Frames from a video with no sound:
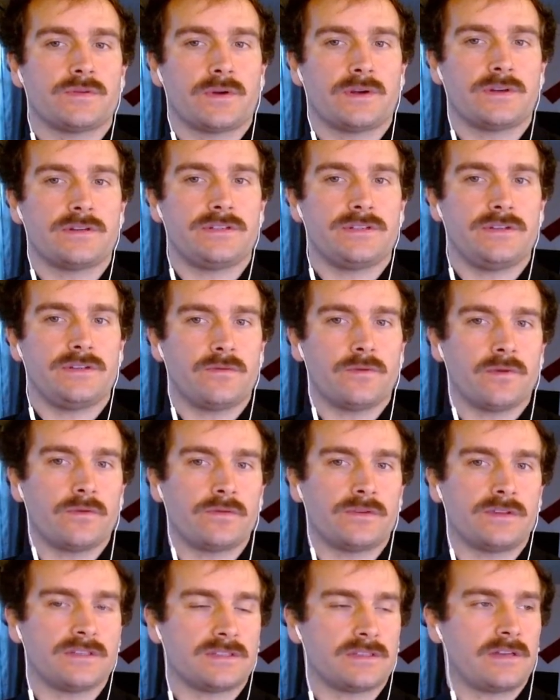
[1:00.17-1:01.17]
where she wrote
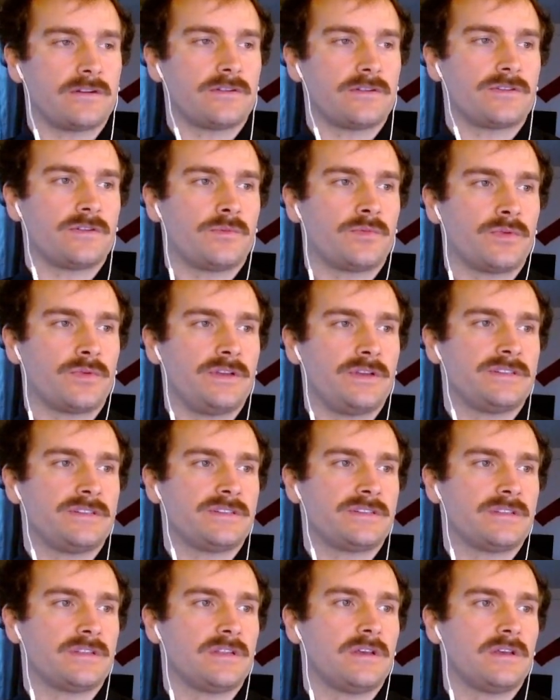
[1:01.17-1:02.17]
this letter to a priest
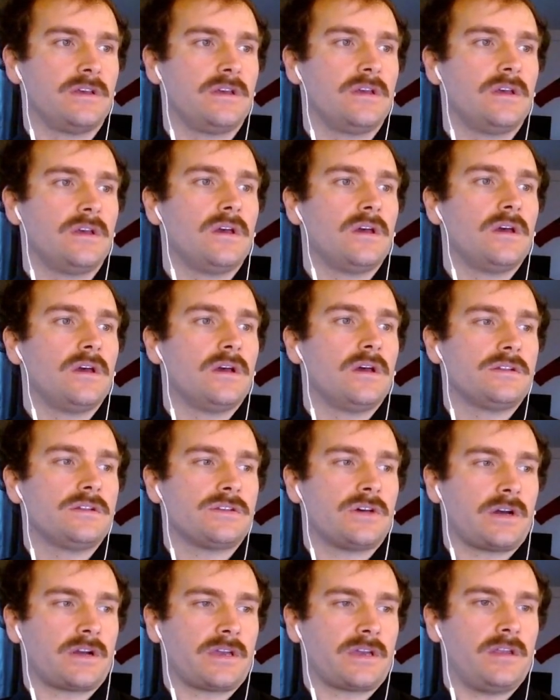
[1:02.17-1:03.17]

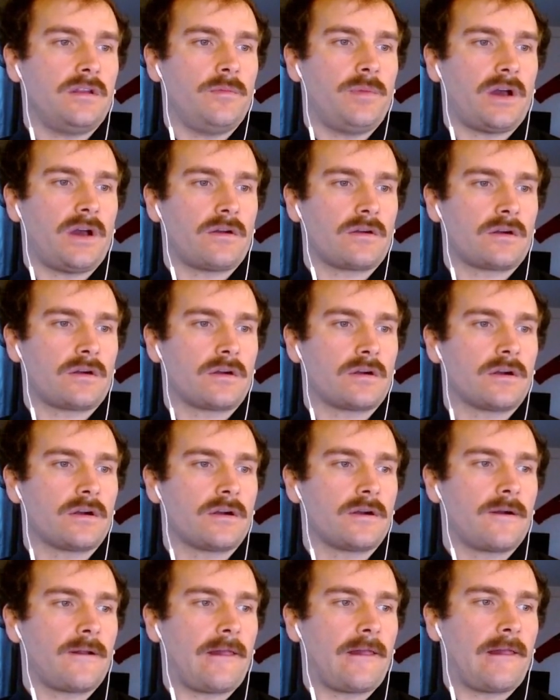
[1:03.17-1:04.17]
talking about her
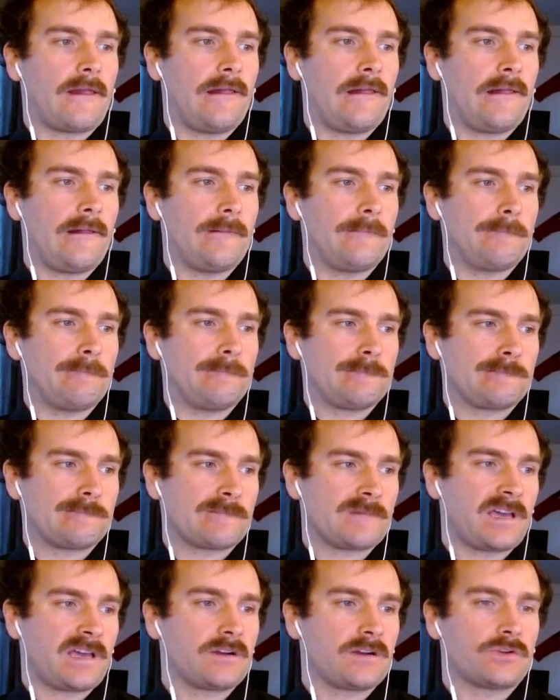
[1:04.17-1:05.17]
kind of
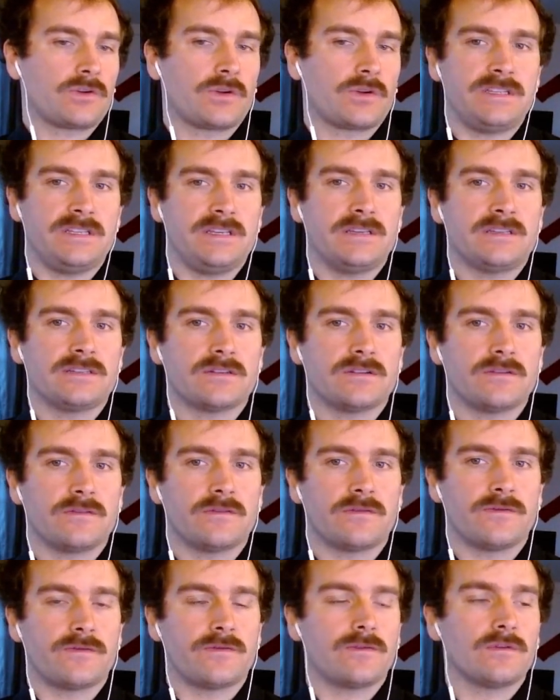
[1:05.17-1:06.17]
critiques of
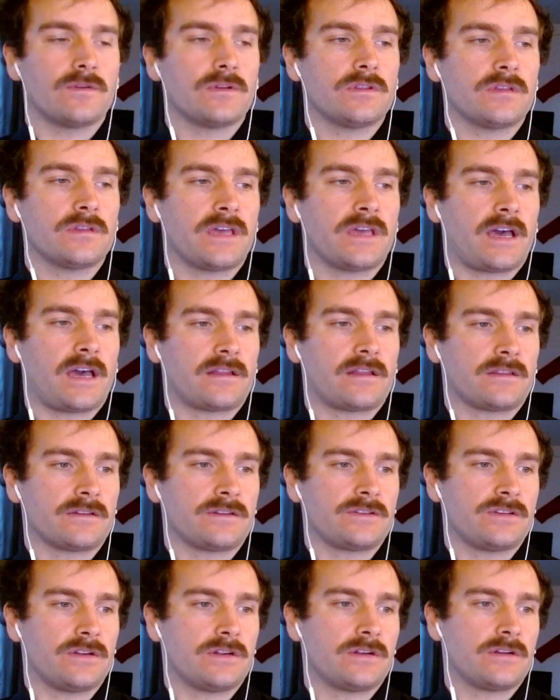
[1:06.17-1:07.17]
the Catholic
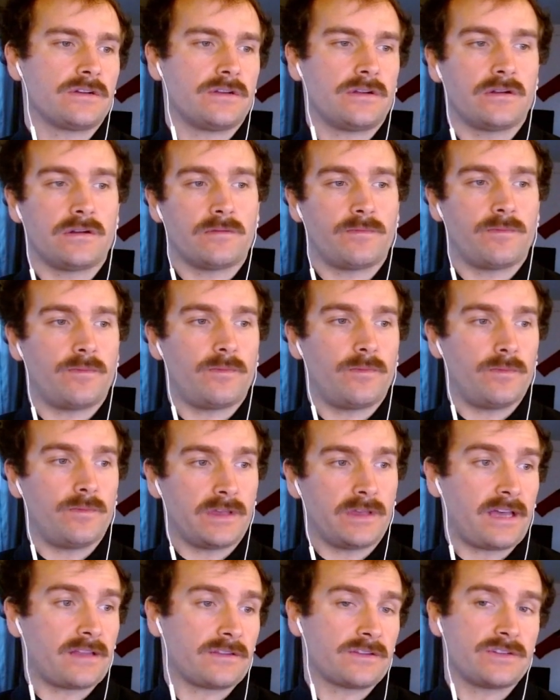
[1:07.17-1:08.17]

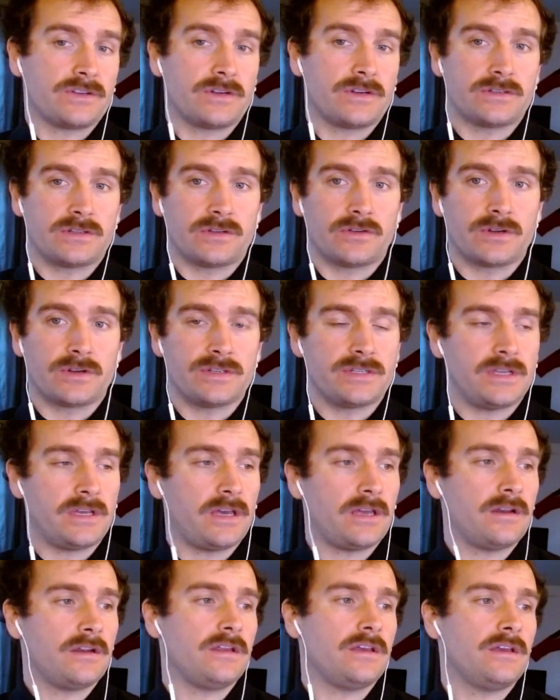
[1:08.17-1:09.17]
Church and Christianity,
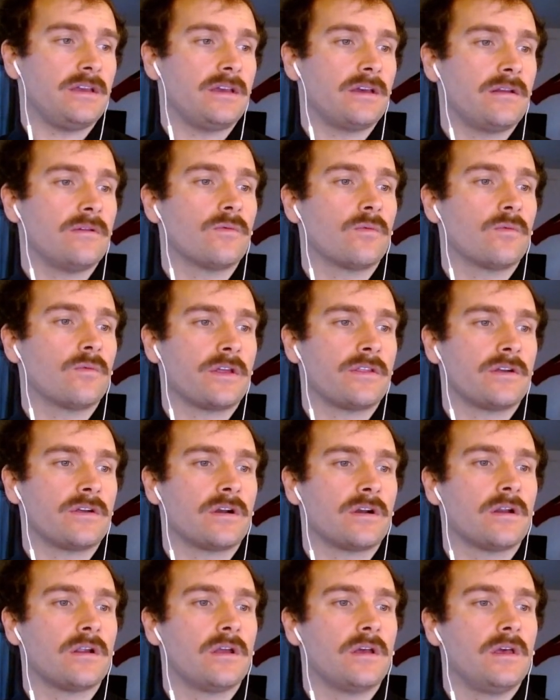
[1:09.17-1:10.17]
and whether,
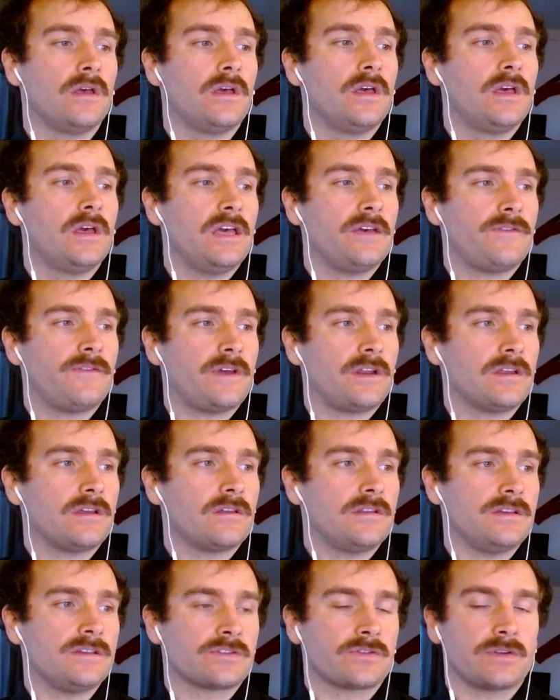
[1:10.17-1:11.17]
if any of these
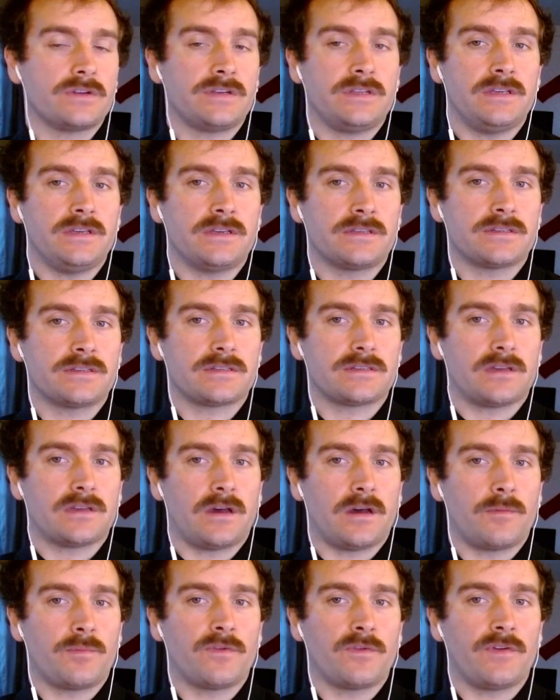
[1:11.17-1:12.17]
critiques
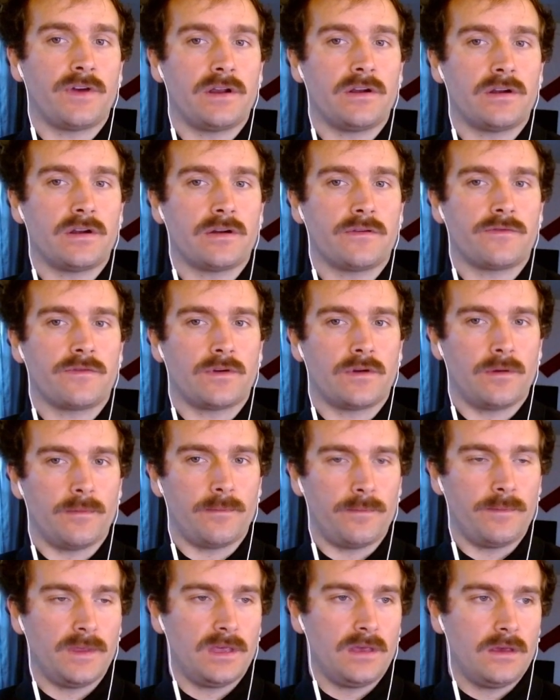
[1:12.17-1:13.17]
prevented her from
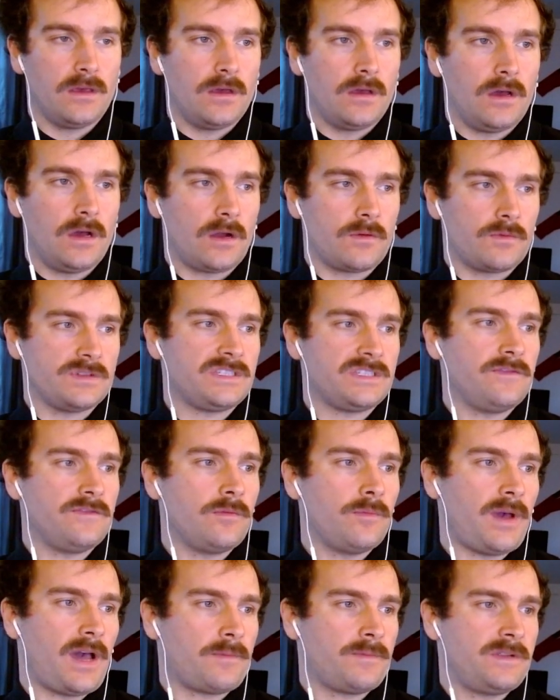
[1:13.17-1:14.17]
receiving
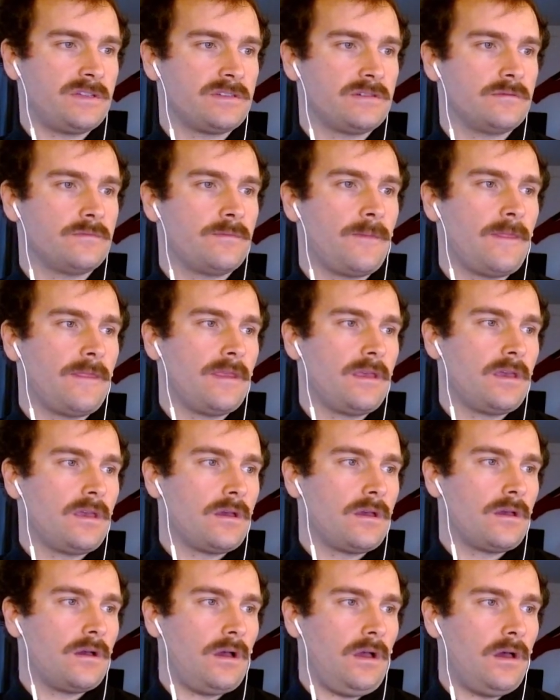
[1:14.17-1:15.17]
baptism.
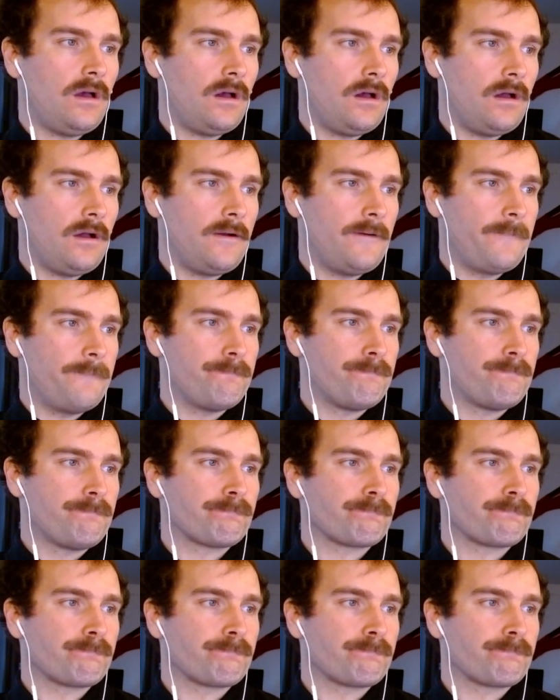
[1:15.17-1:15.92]
Um,